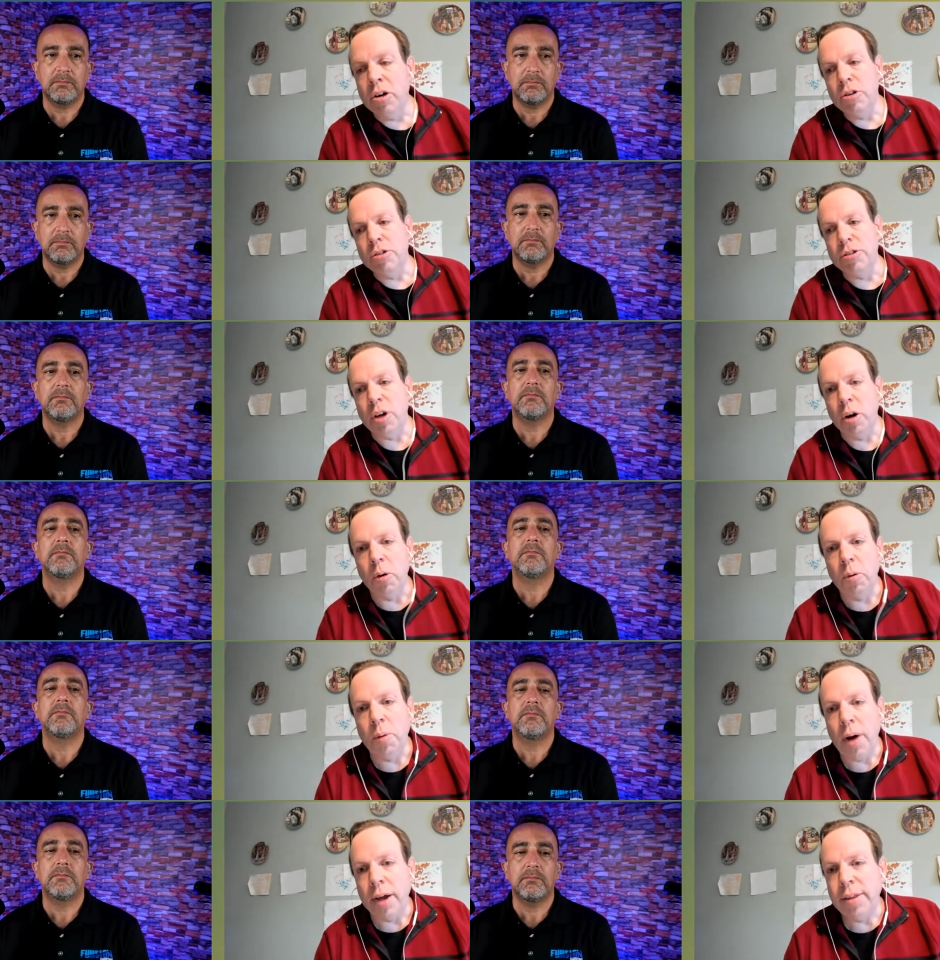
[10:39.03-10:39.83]

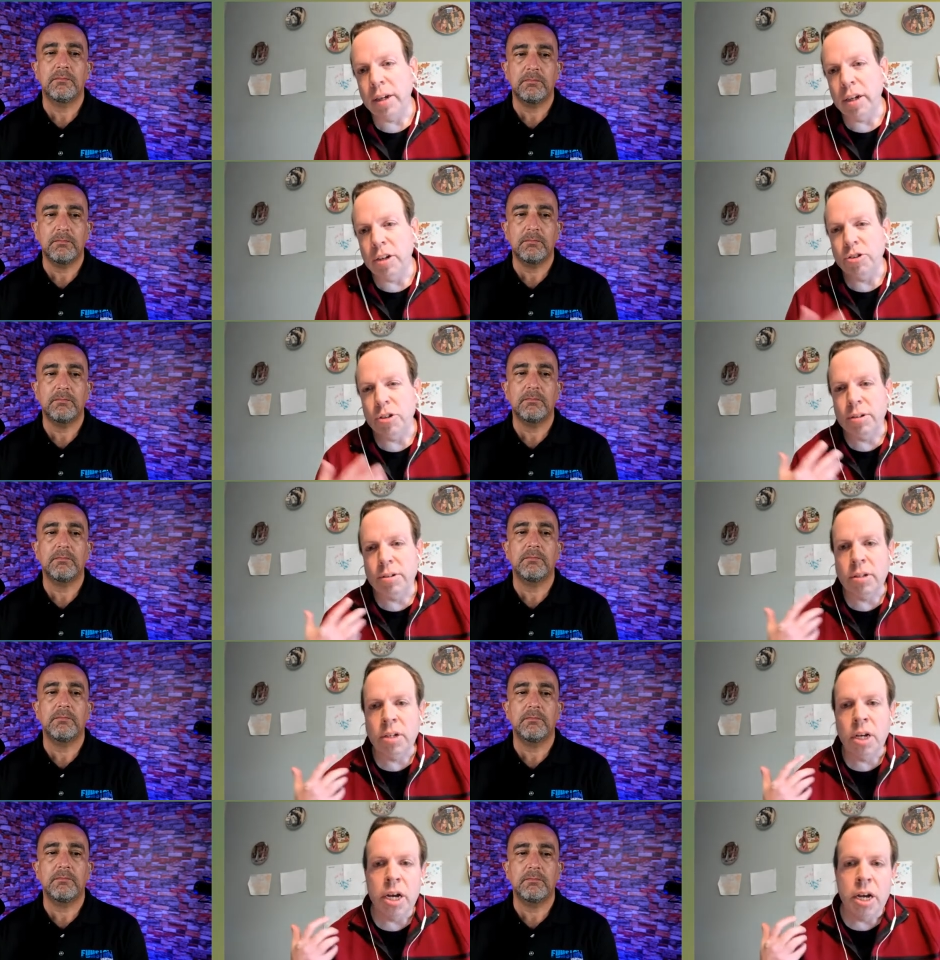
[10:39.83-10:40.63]
Speaker 1: So I think it
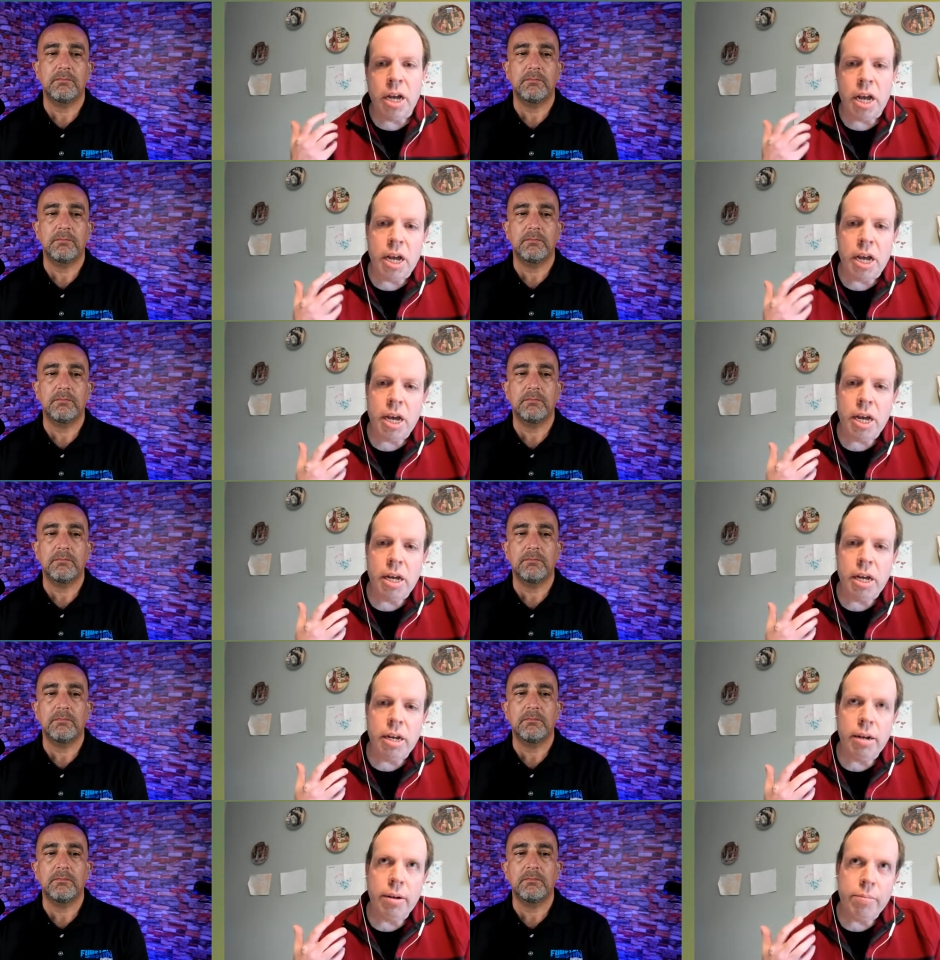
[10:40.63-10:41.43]
just
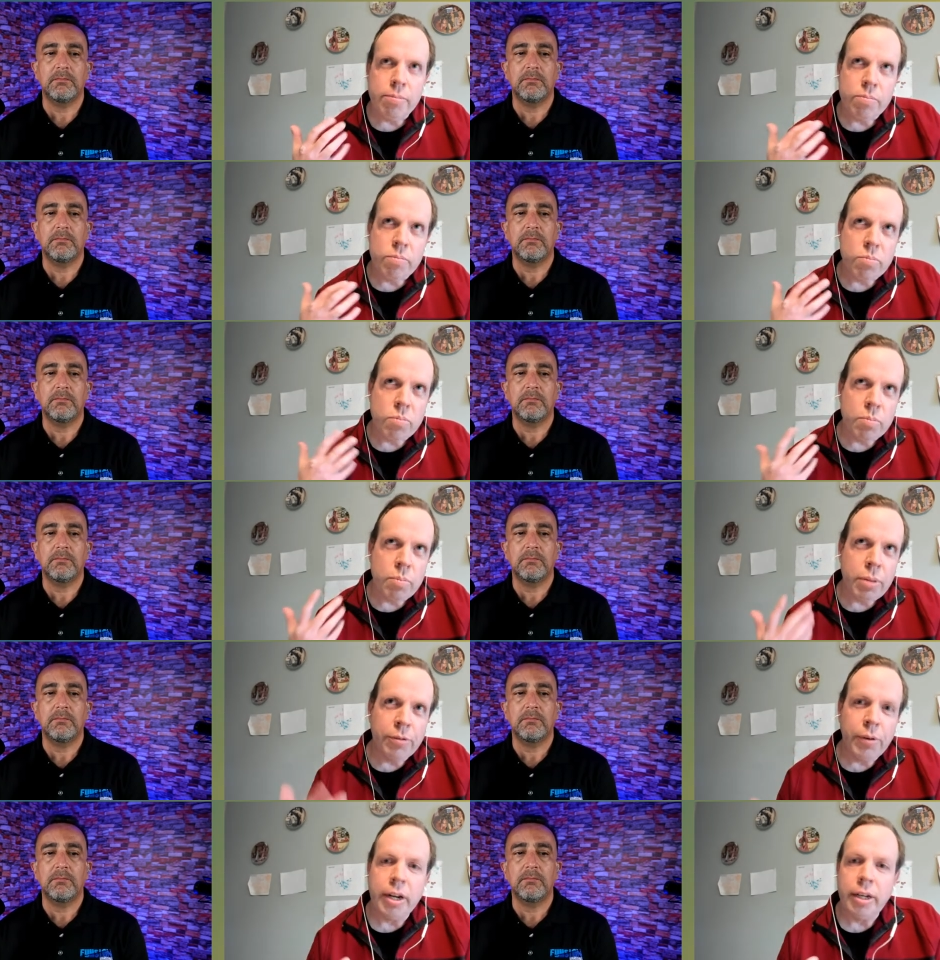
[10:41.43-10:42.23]
it
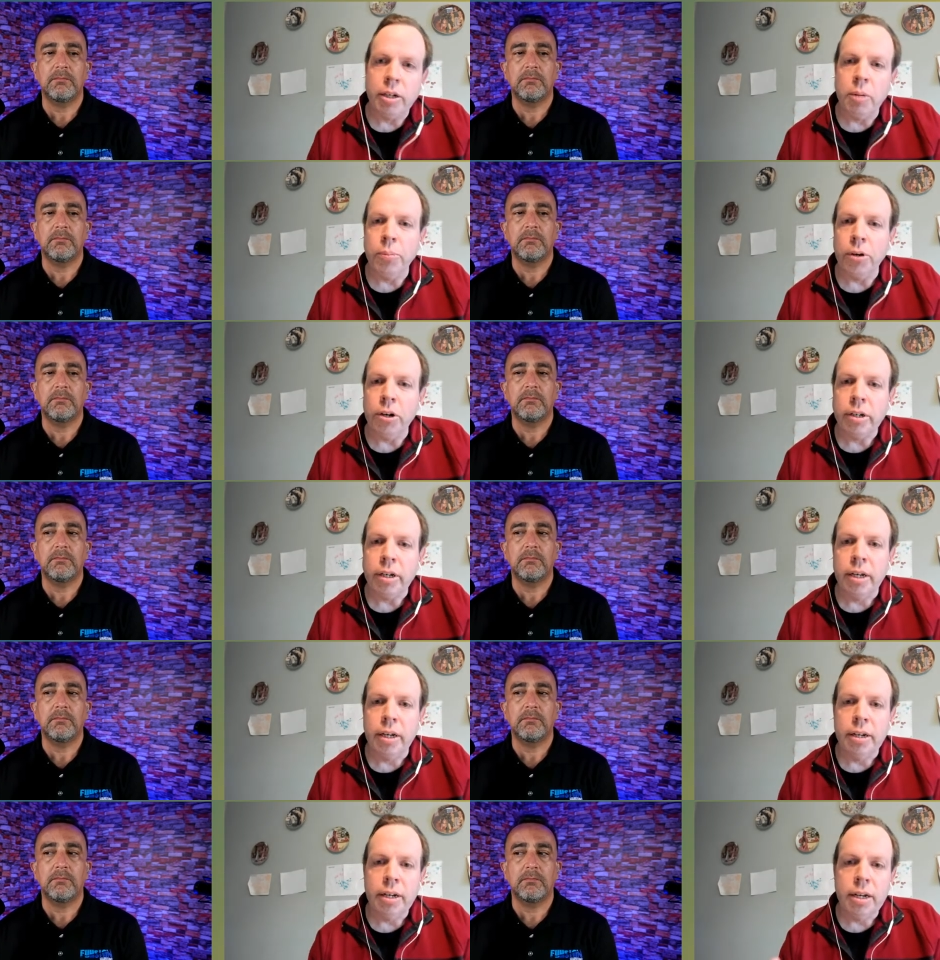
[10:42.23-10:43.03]
by writing a book
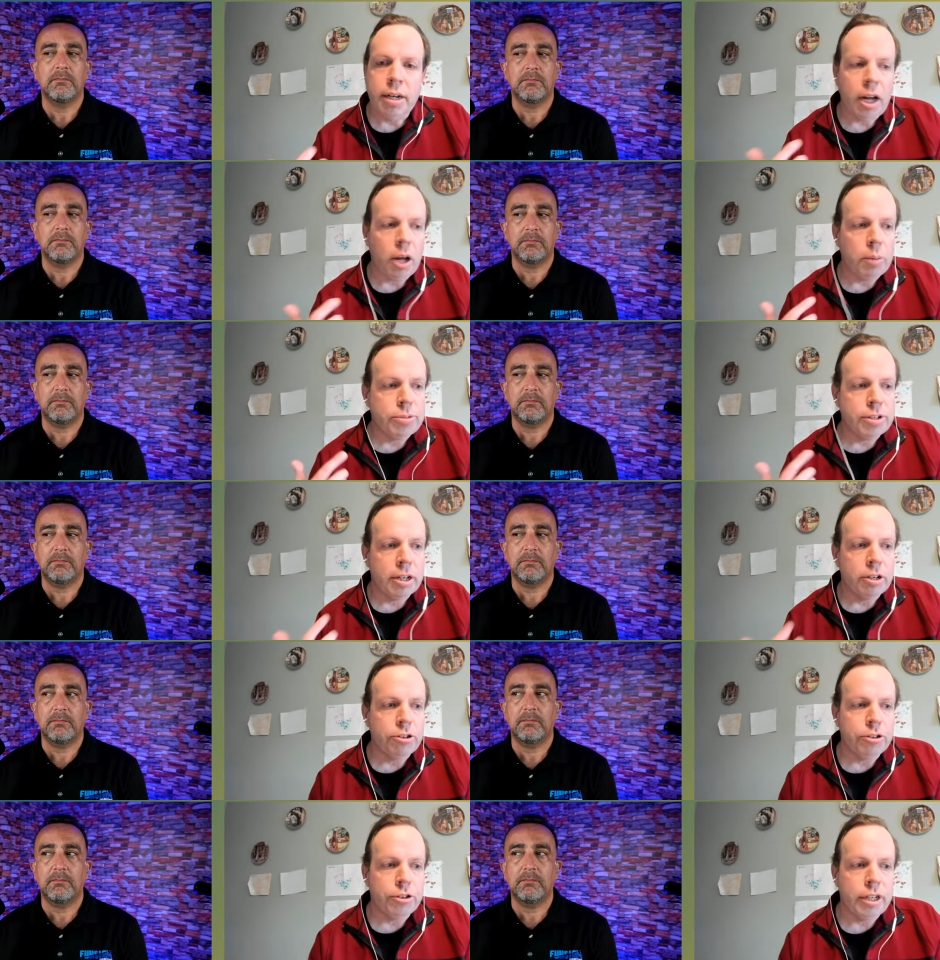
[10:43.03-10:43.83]
it it helps
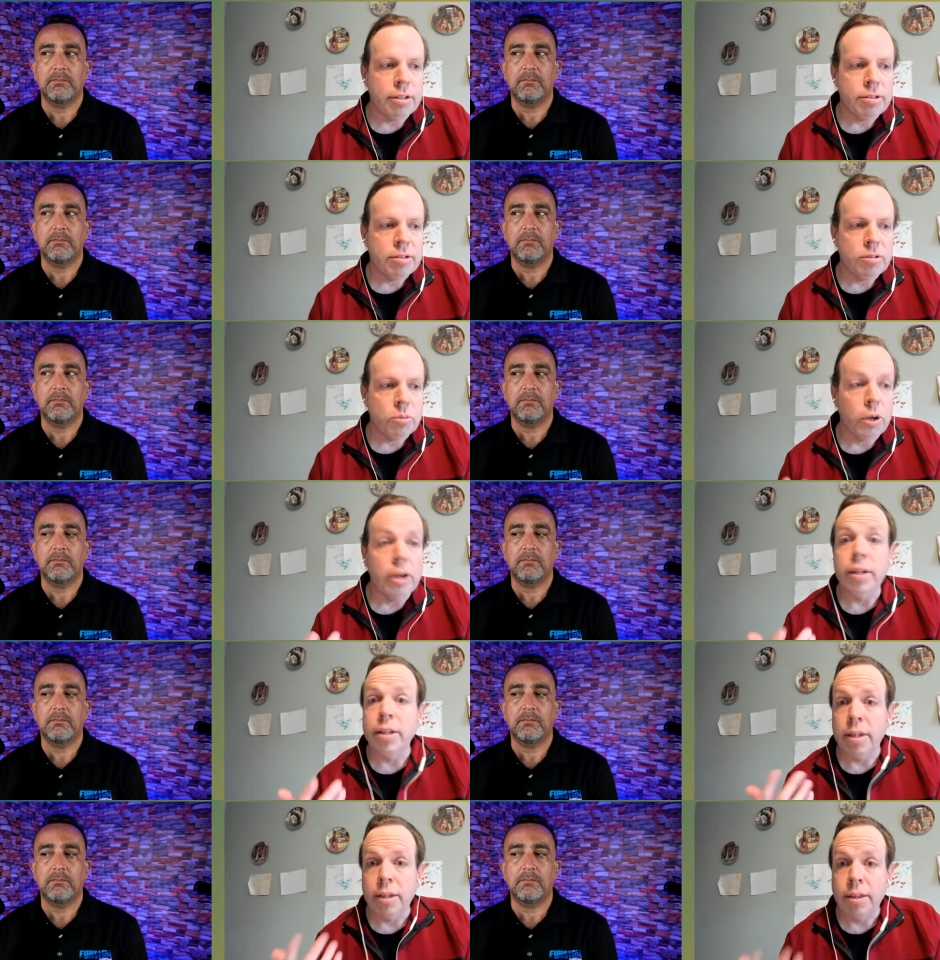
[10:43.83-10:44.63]
increase one
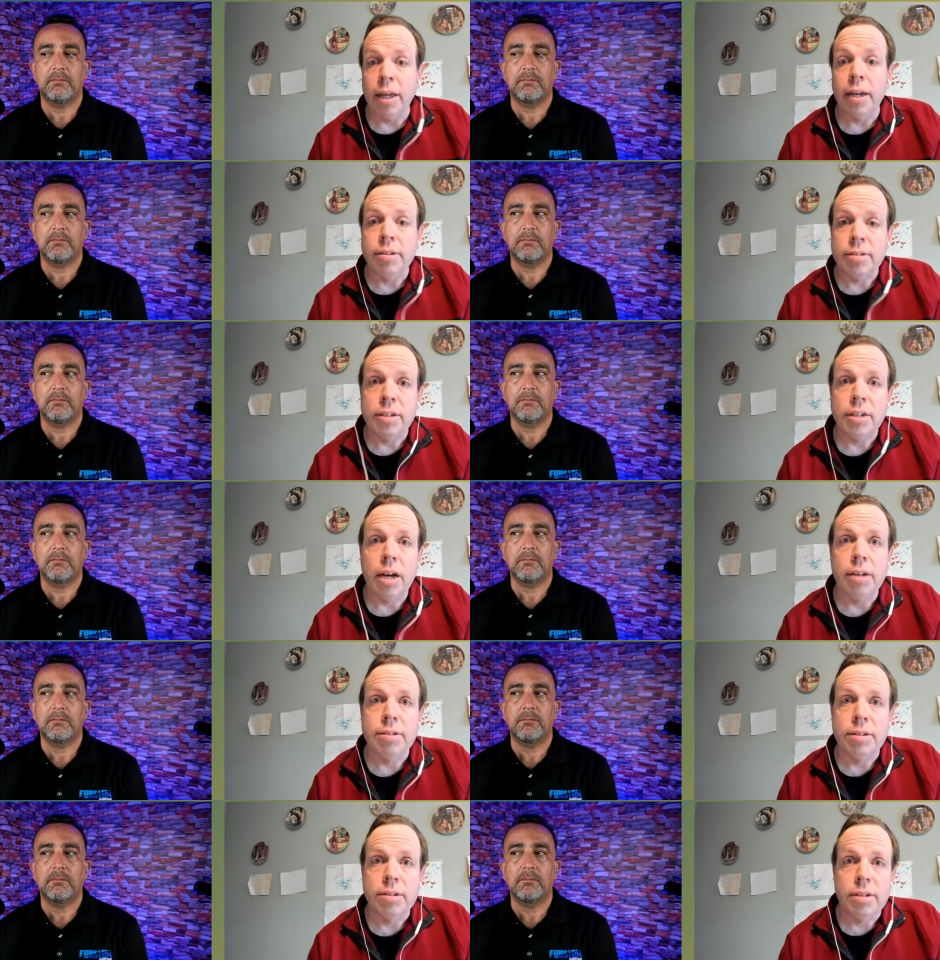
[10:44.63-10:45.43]
of the things it
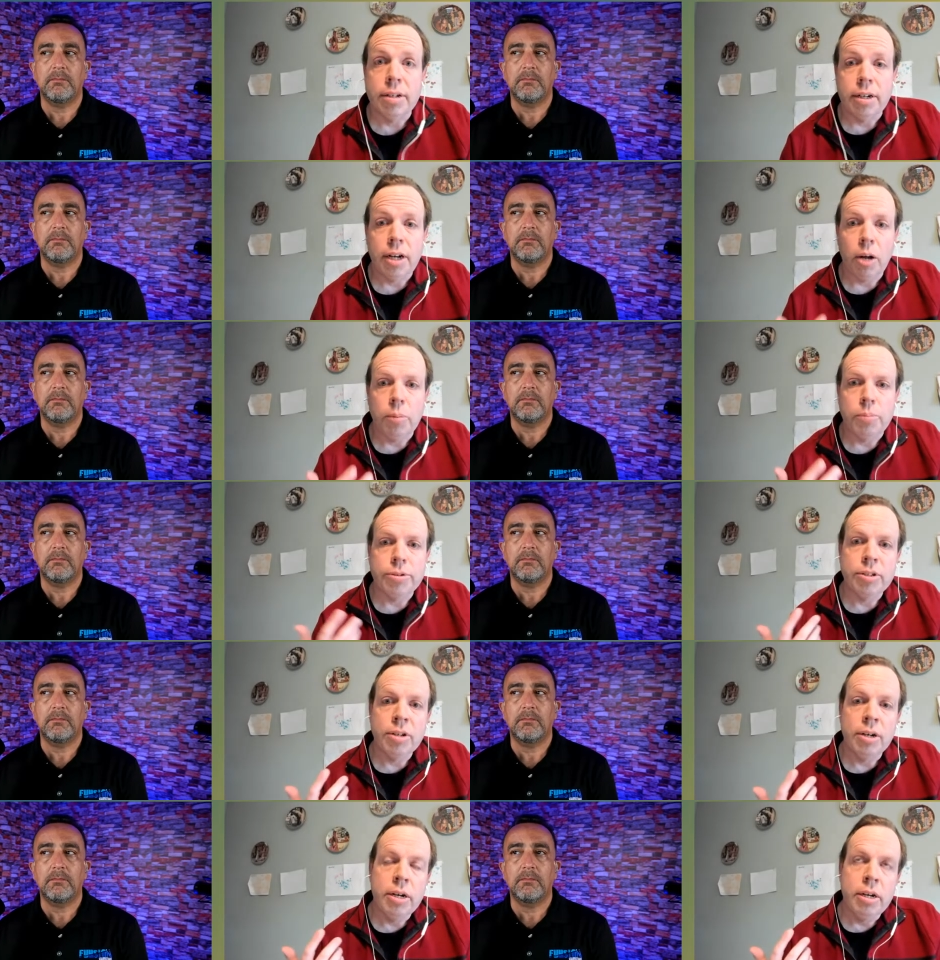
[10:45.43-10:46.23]
does is it
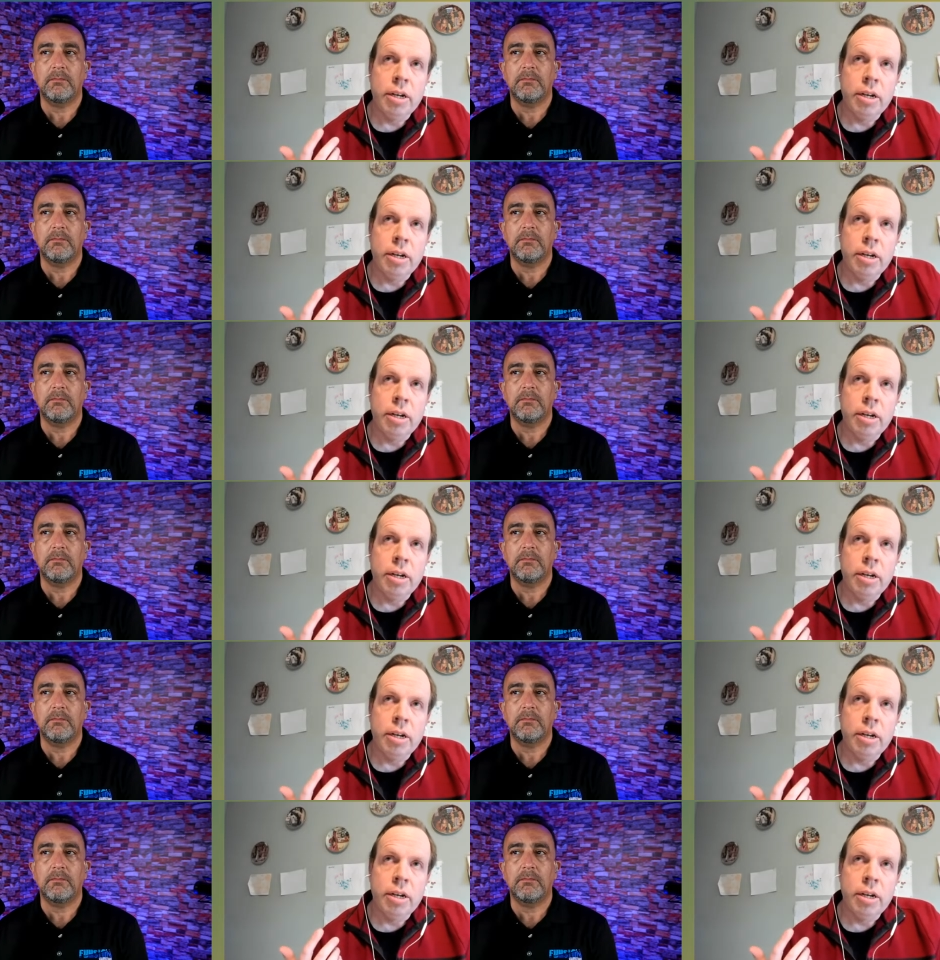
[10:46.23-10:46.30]
helps